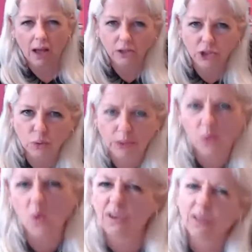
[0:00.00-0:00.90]
just
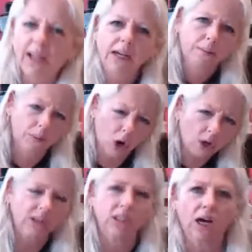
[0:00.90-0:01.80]
reorder like
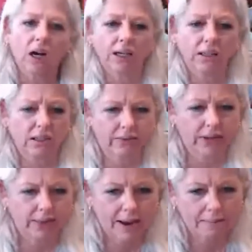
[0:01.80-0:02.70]
cardstock and stuff like that.